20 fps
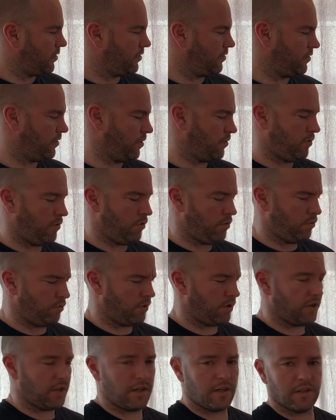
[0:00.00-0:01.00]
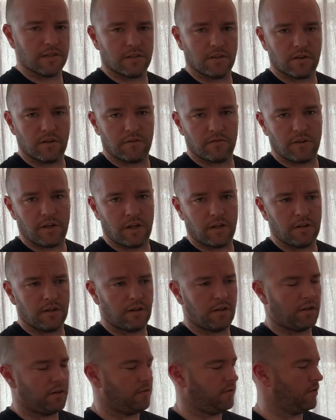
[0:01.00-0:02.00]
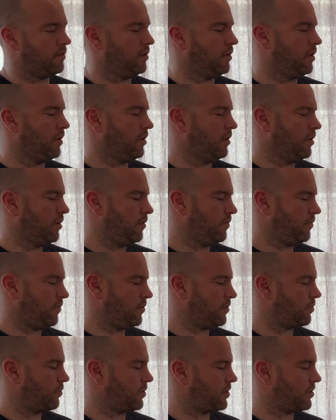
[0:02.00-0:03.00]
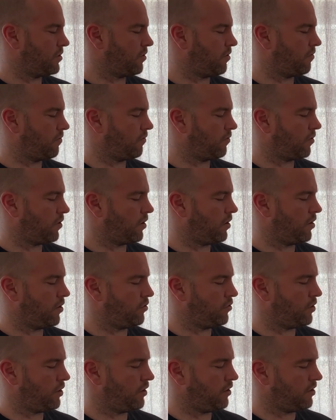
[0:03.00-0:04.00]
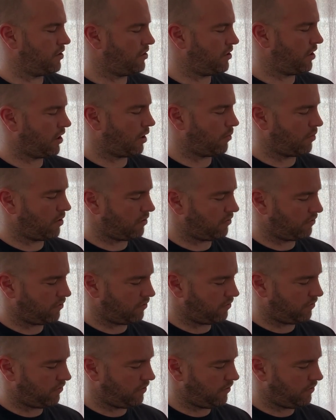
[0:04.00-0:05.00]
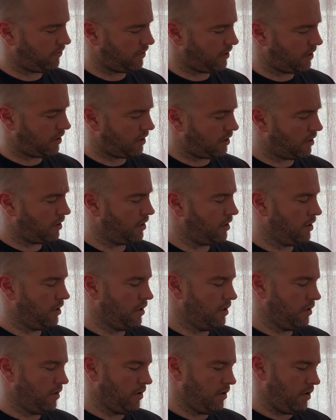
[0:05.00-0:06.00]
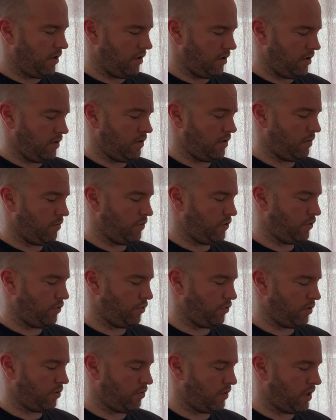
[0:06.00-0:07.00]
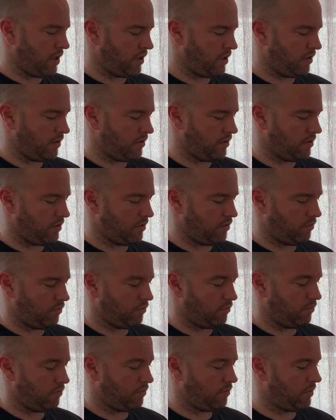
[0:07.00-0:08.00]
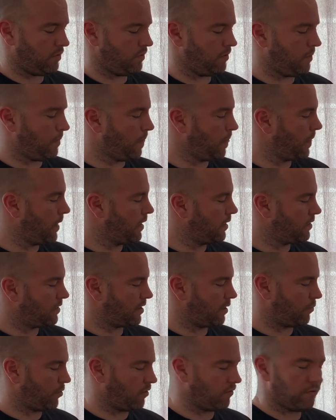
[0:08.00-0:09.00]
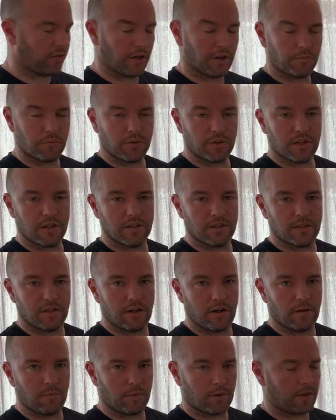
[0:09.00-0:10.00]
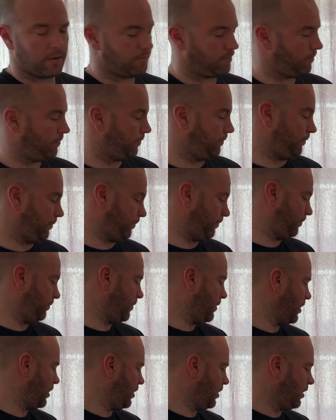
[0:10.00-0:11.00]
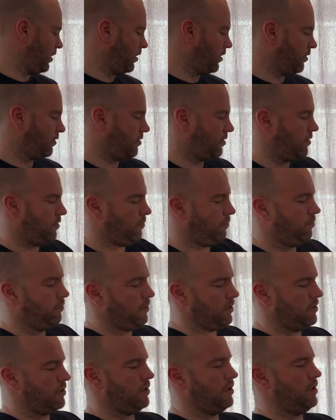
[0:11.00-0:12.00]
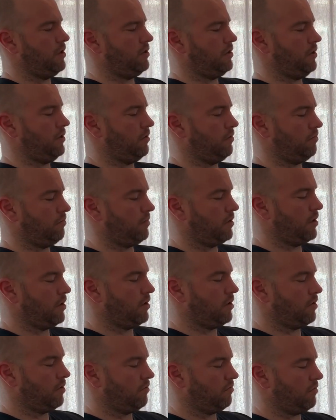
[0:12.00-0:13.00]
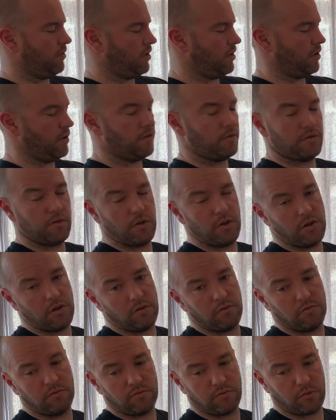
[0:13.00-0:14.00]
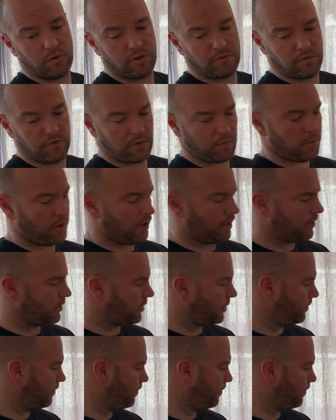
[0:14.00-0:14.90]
is the third one of these that I've had. First one sold for 100, the second one for 50, and I'm sure the market is still somewhat flooded with these now, but still is an easy, I don't know, 30, 40, 50 bucks